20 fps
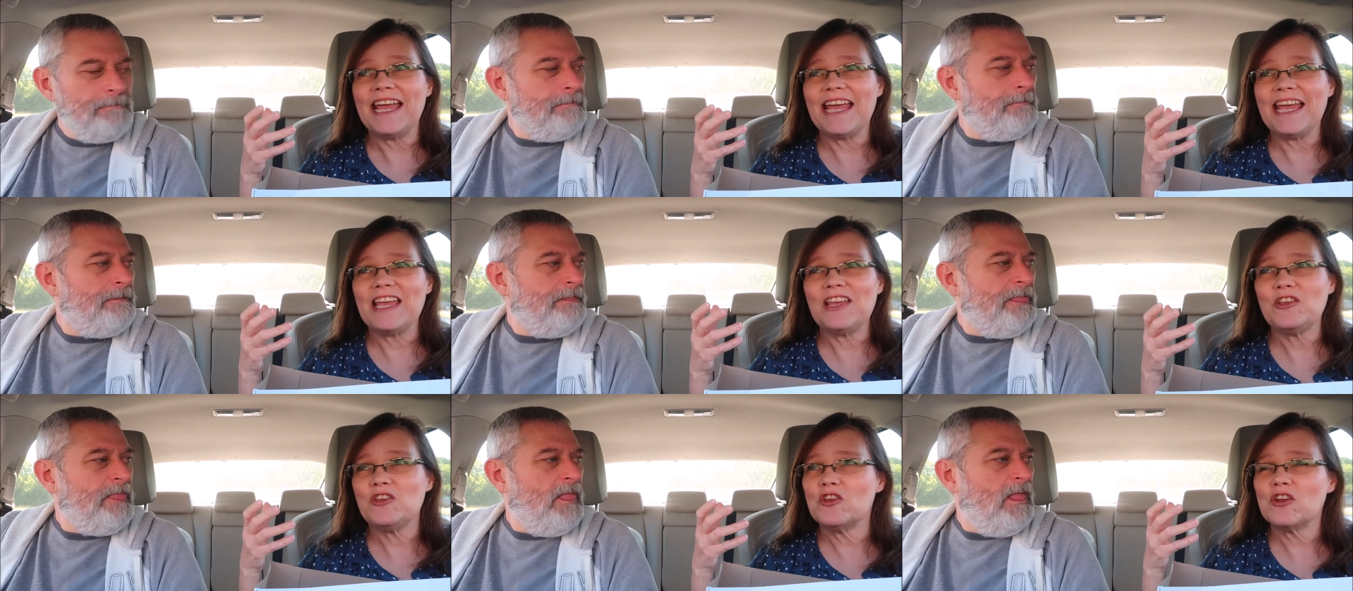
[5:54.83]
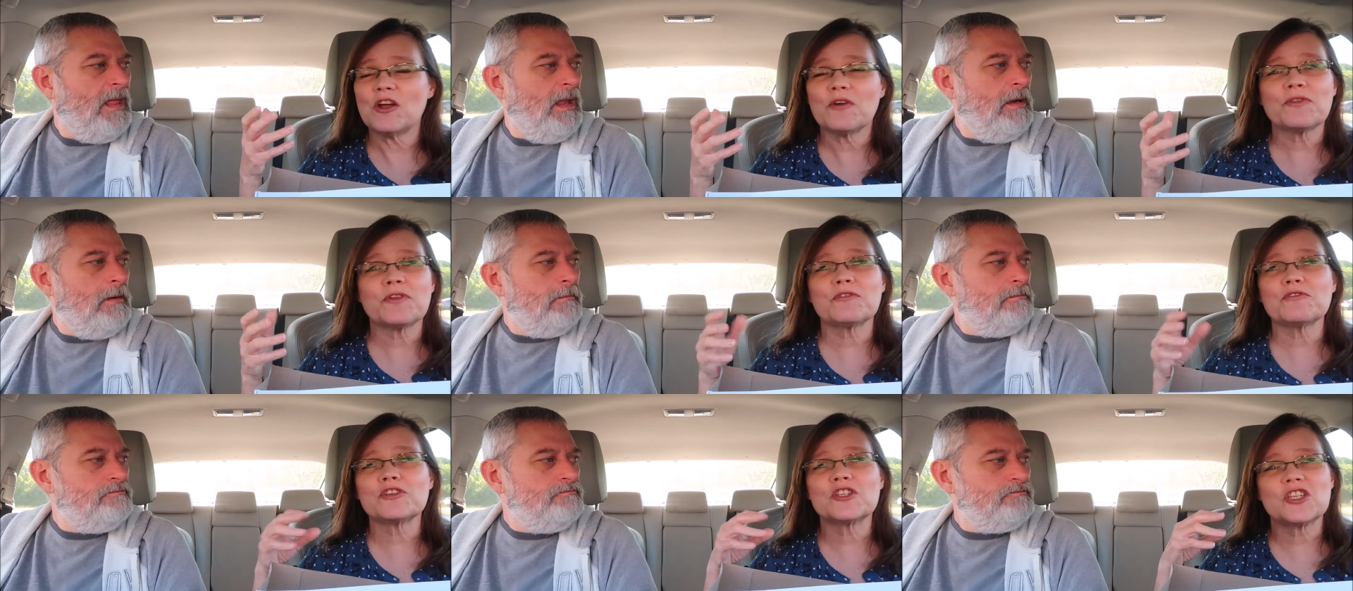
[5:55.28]
Speaker 1: It, you know,
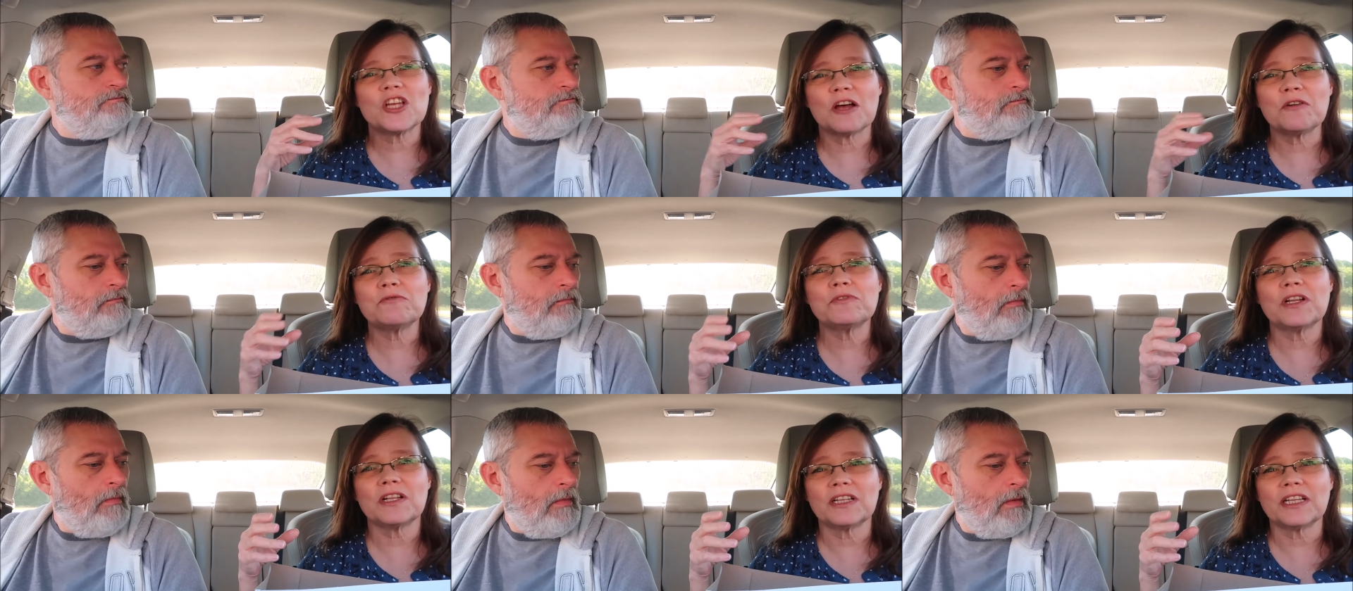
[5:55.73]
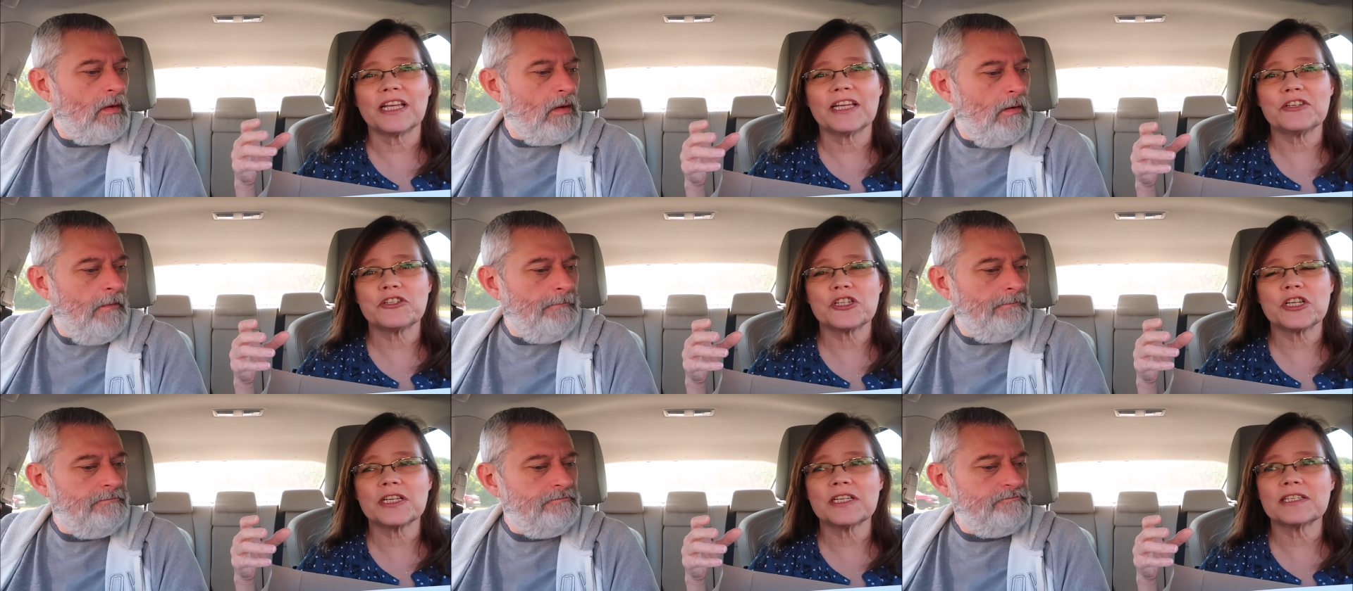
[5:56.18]
they're so
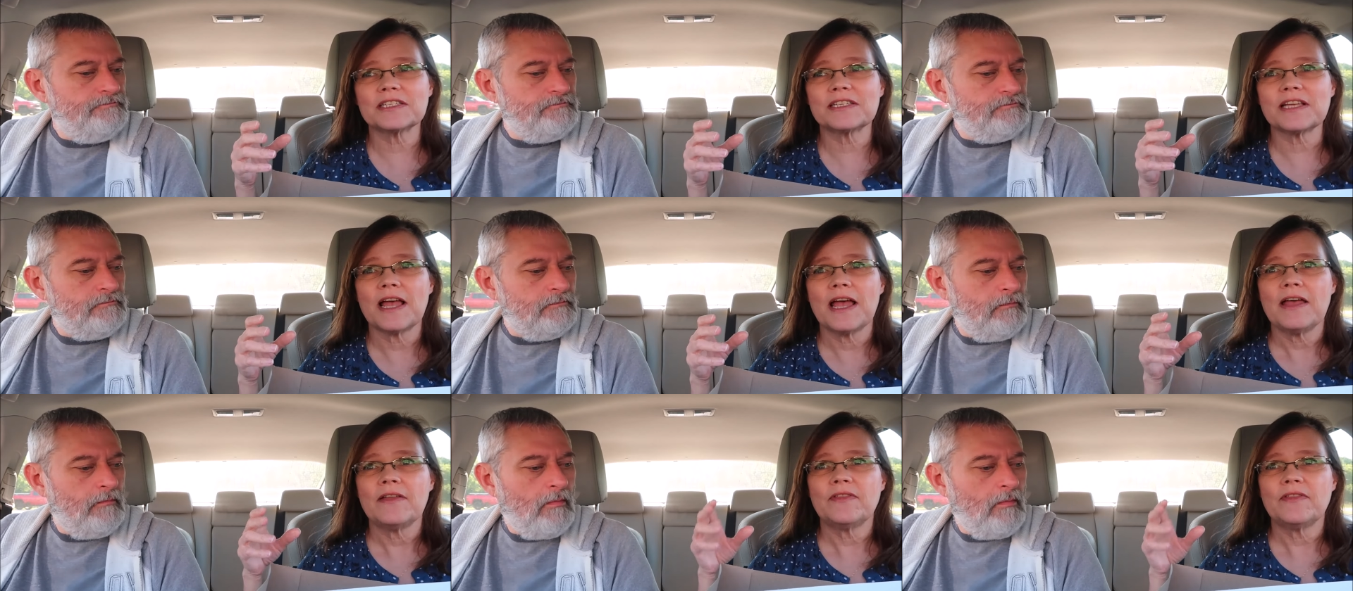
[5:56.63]
delicious